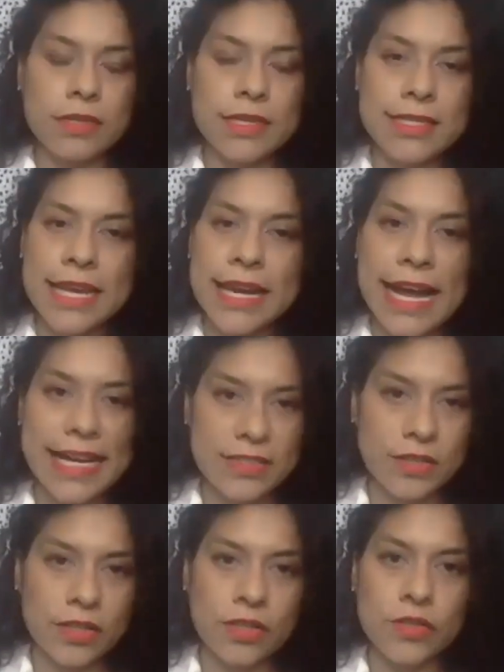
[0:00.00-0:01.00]
set eyes
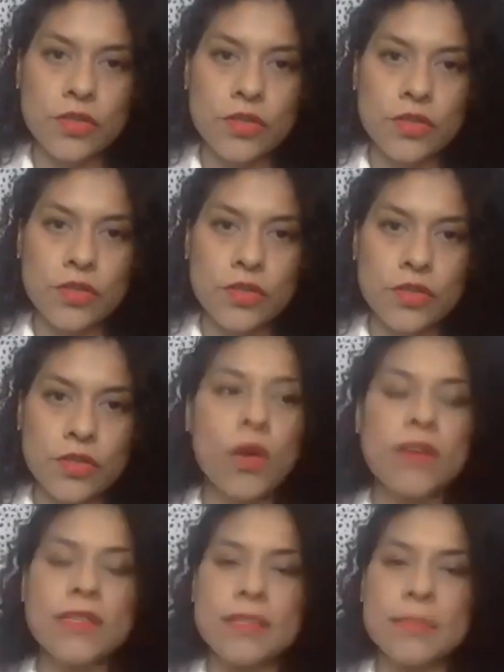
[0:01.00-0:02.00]
on you. So I
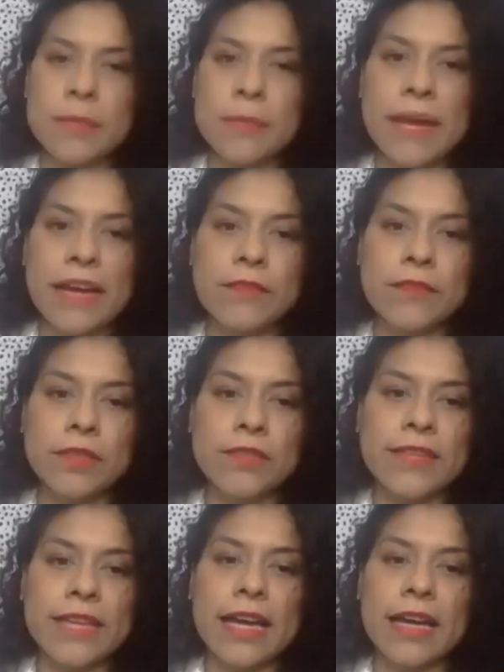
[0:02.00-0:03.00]
just want you to be mindful
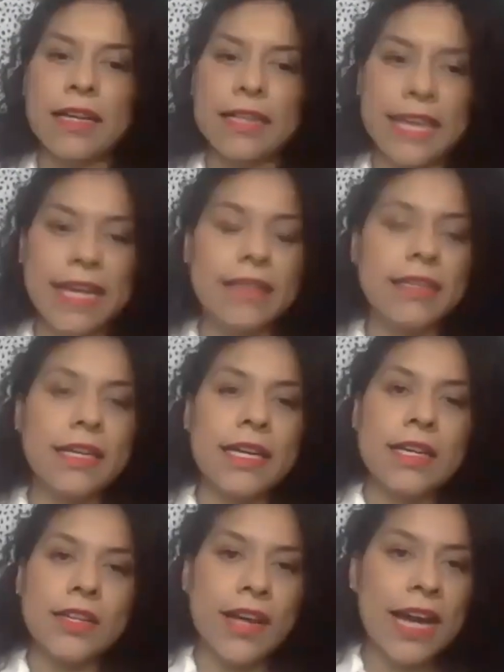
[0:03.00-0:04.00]
of that. Again,
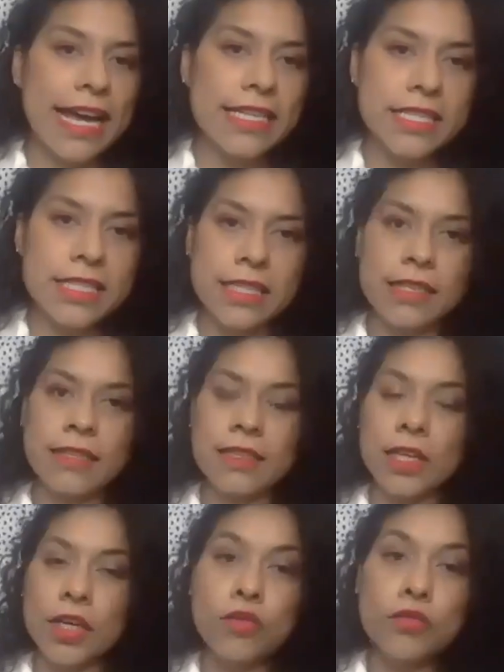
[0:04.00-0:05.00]
your
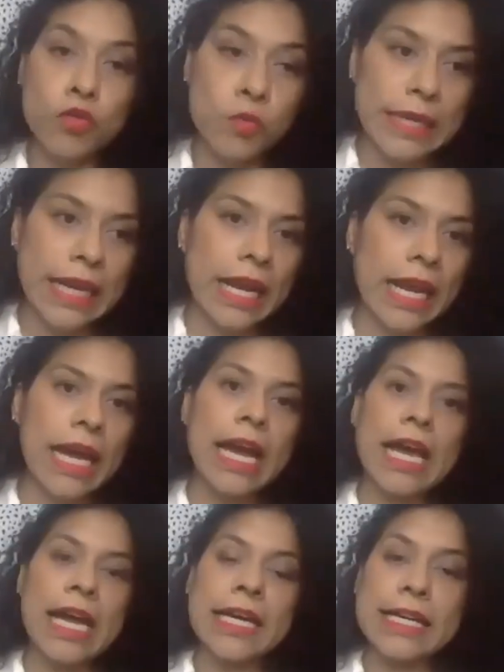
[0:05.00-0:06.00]
hygiene, grooming,
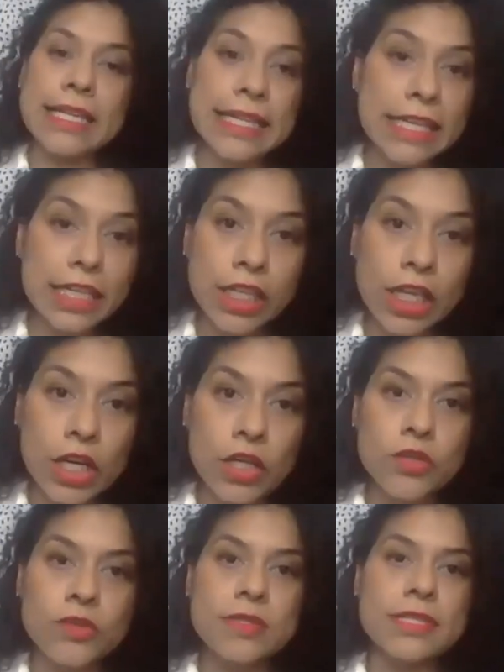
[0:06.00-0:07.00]
clean
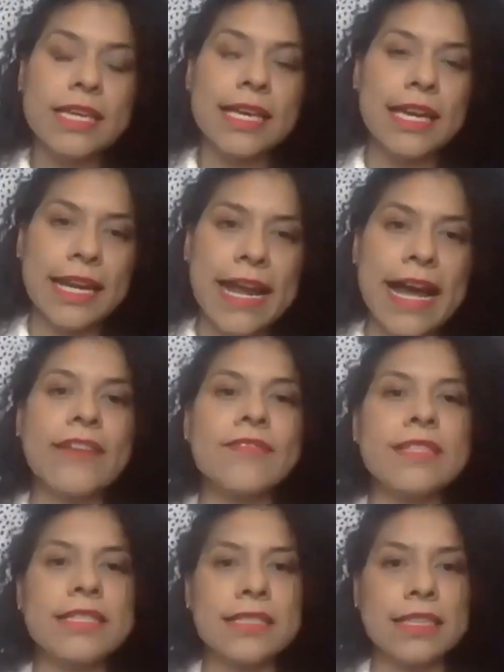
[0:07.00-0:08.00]
clothes, and
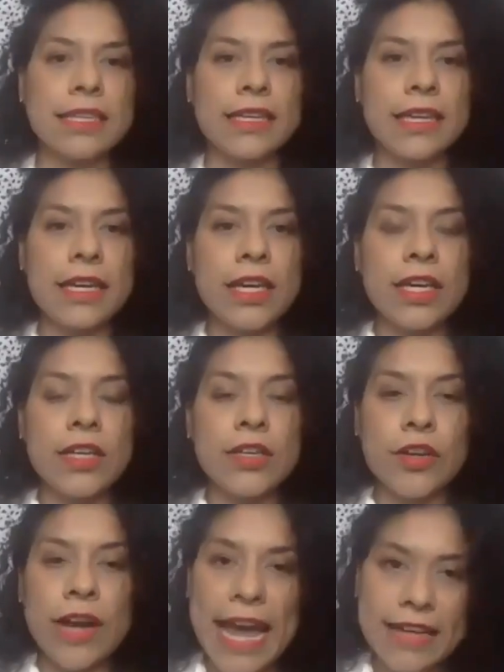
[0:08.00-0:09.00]
obviously
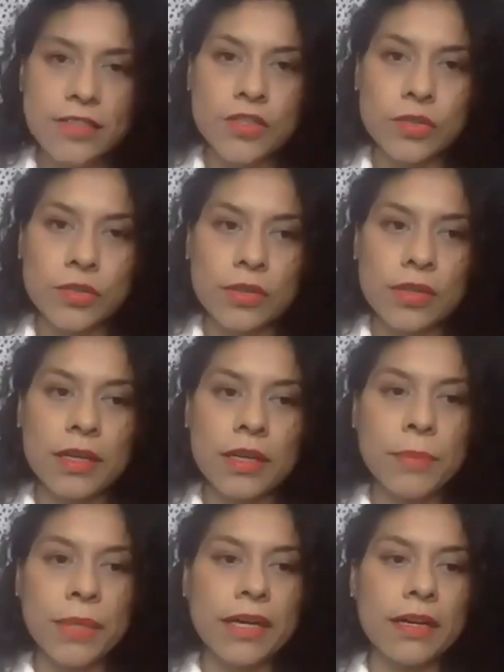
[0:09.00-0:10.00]
your attitude.
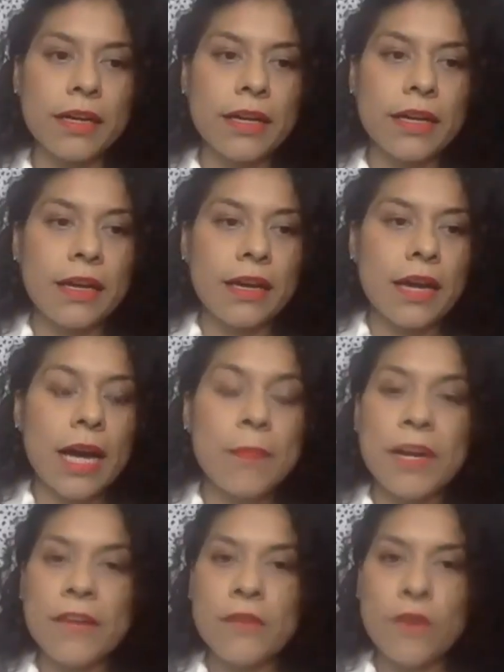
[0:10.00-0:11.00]
But
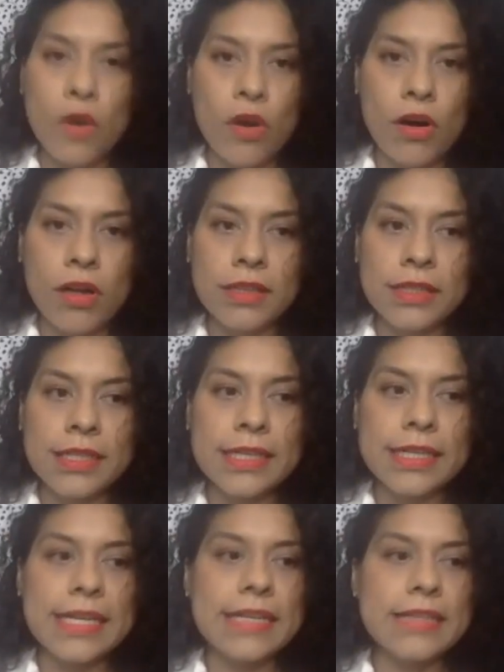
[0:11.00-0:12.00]
above all,
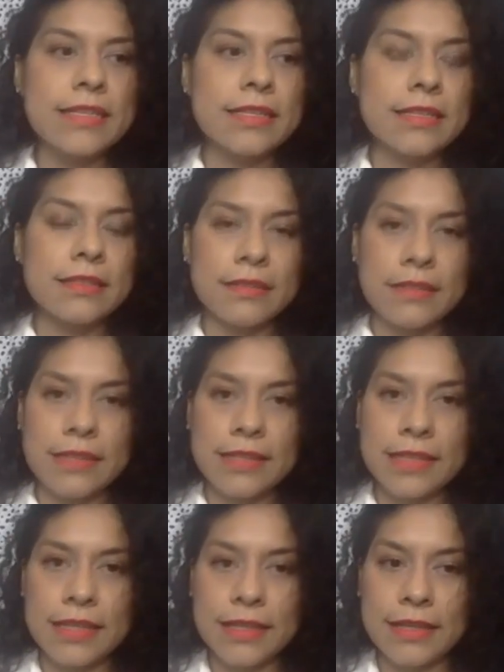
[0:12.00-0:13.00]
it's
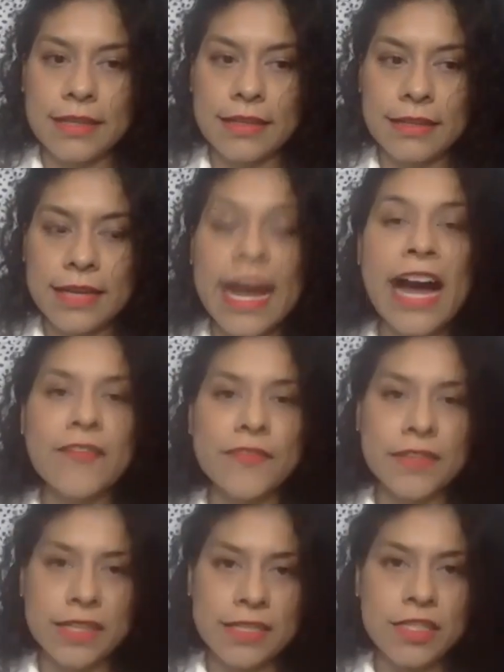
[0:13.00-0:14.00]
the
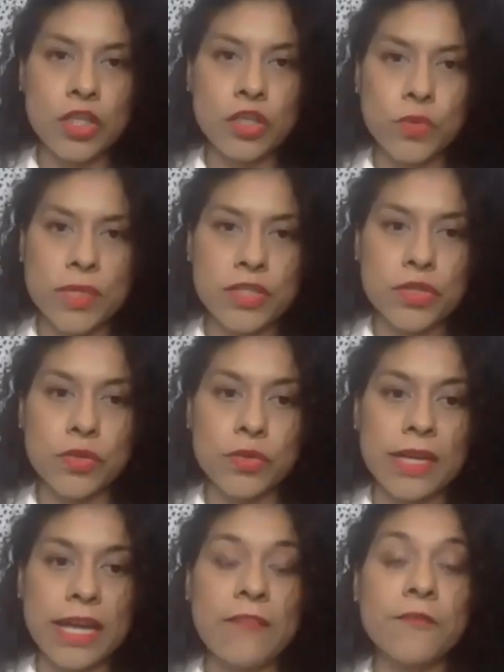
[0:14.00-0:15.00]
confidence you
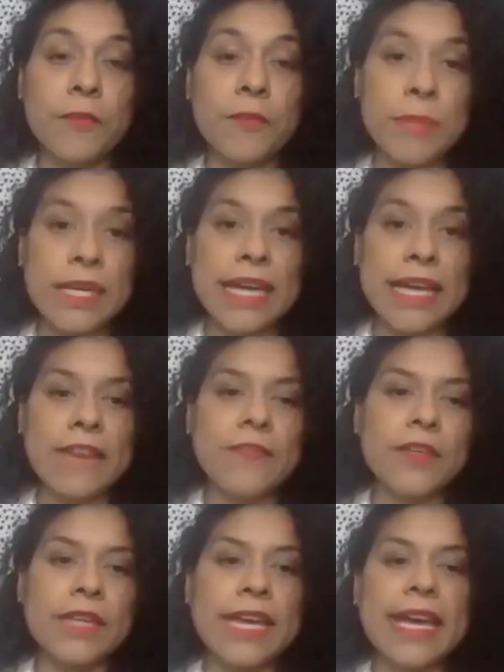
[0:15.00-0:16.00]
exude. And for me, I
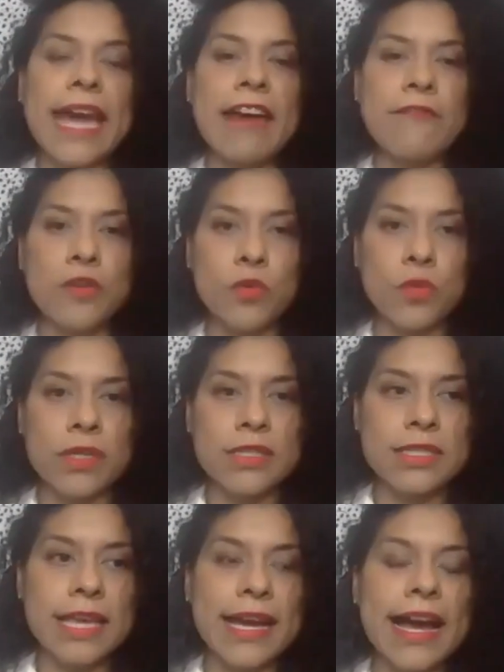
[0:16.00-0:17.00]
feel like
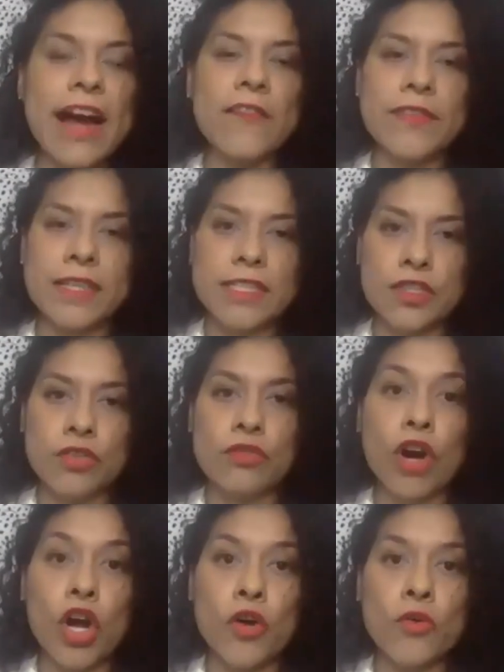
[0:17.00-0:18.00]
everyone's confidence
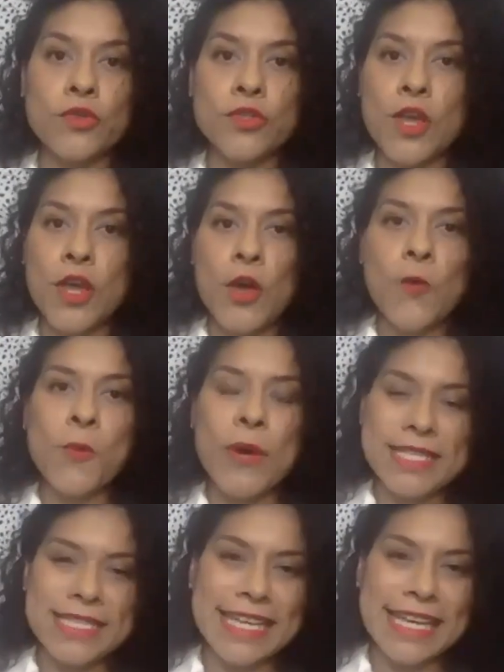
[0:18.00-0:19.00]
grows
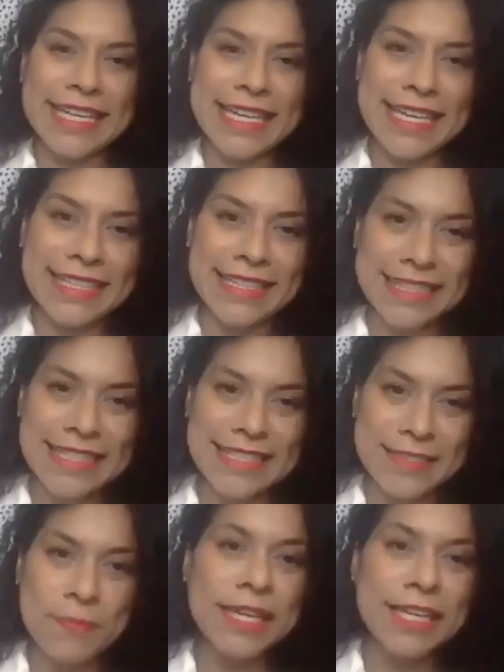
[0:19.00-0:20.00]
once they hit
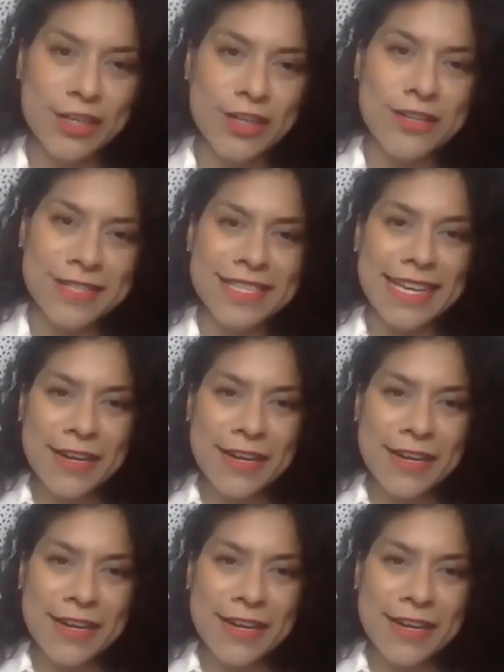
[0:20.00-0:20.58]
these pillars,